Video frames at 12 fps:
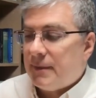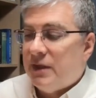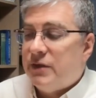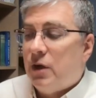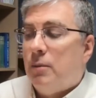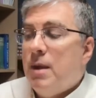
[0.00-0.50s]

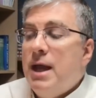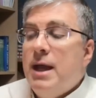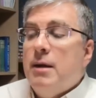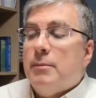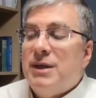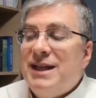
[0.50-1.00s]
So,
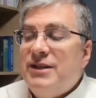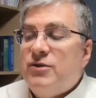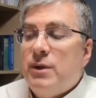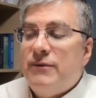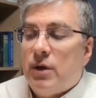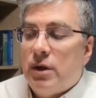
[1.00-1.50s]
please
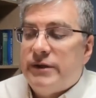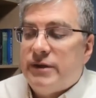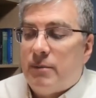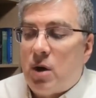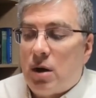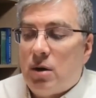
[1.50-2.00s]
revert
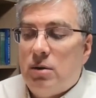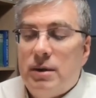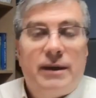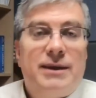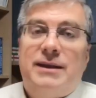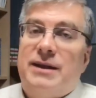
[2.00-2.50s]
tomorrow.
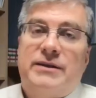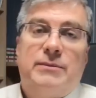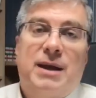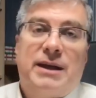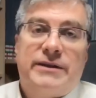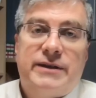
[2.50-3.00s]
That doesn't
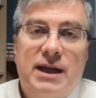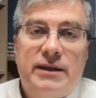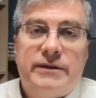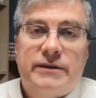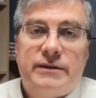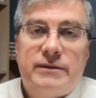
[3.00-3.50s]
make
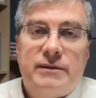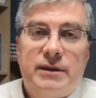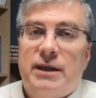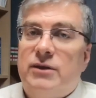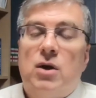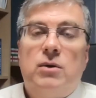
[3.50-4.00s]
sense.
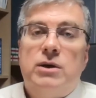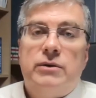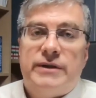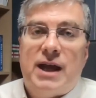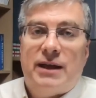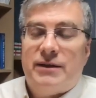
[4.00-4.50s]
Then don't
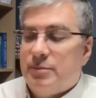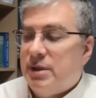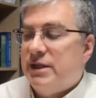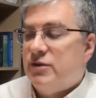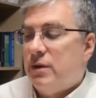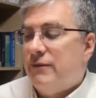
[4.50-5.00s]
use that.
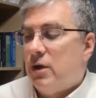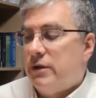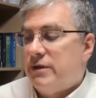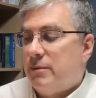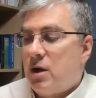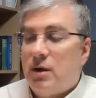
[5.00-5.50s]
Please revert
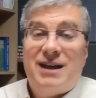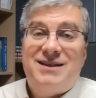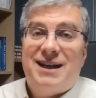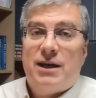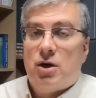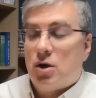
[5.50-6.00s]
tomorrow. That's
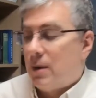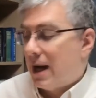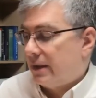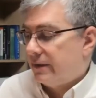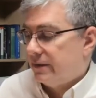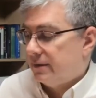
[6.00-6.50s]

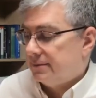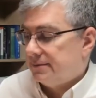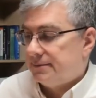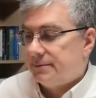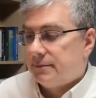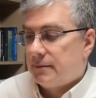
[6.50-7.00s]
incorrect.
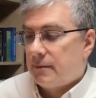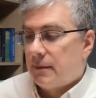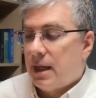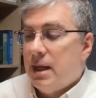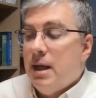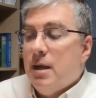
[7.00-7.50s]

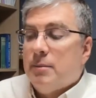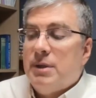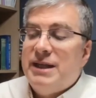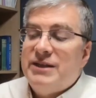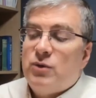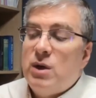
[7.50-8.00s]

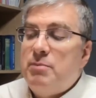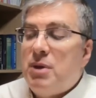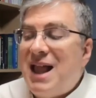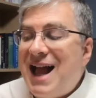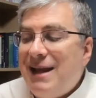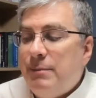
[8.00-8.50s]
Please
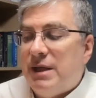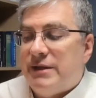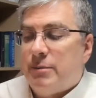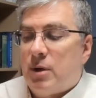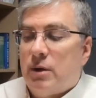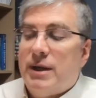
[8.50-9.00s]
reply me
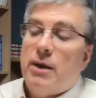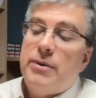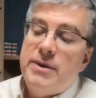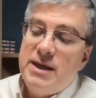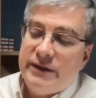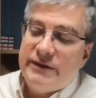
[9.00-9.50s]
tomorrow. Now,
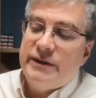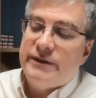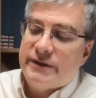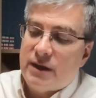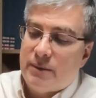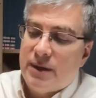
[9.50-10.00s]
this is
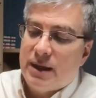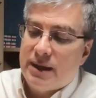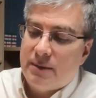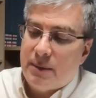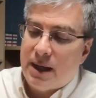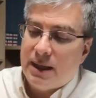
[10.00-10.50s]
something
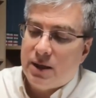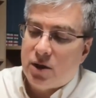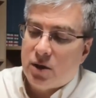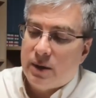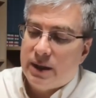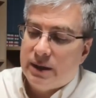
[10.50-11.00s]
that many
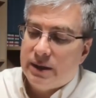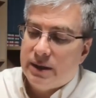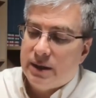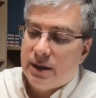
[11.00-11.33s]
Korean